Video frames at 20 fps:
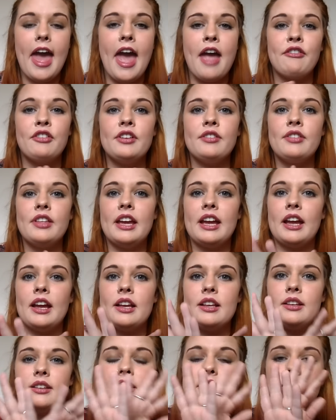
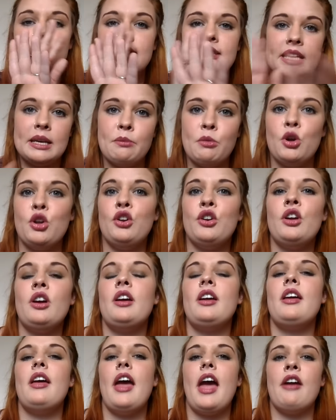everything cinnamon,
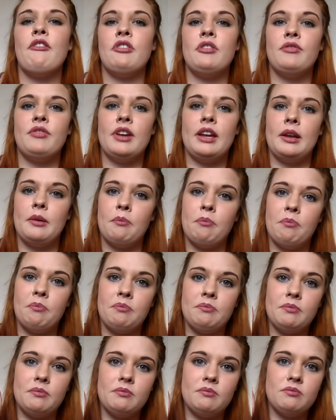everything
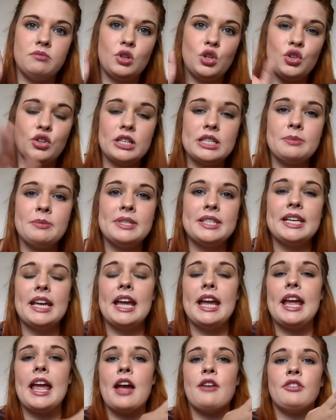
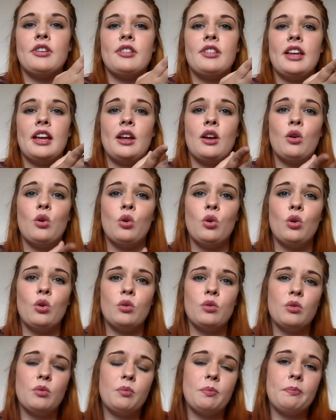Christmassy, everything
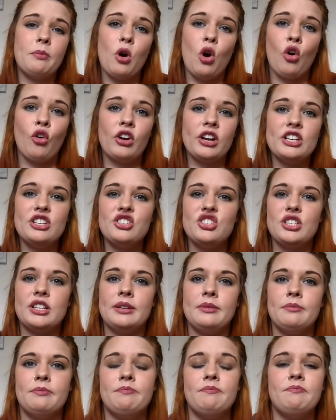orange
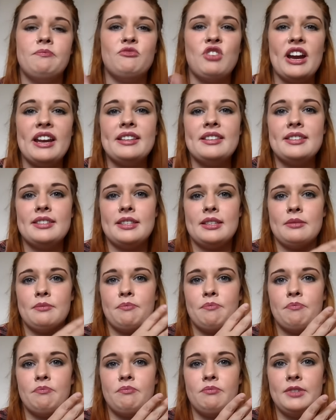and reds
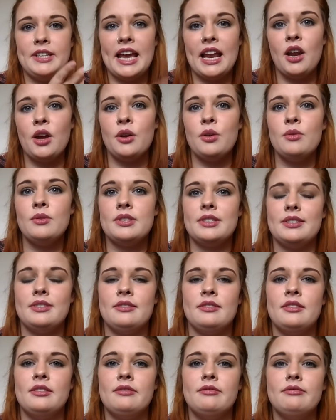and yellows,
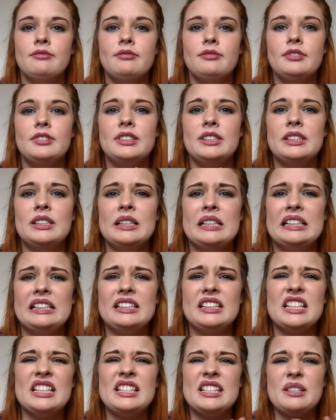and
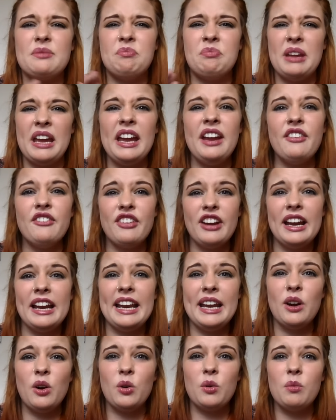just being
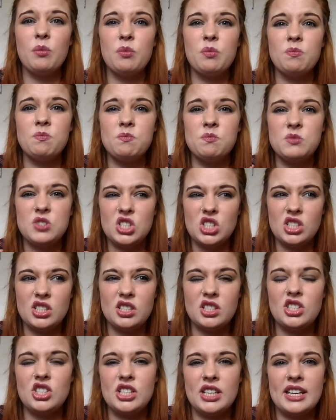really
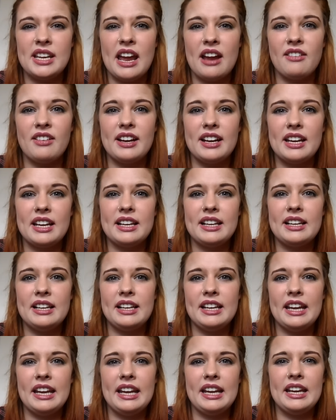
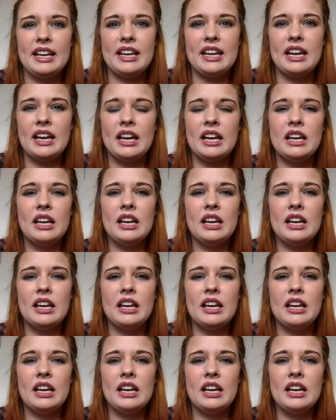generically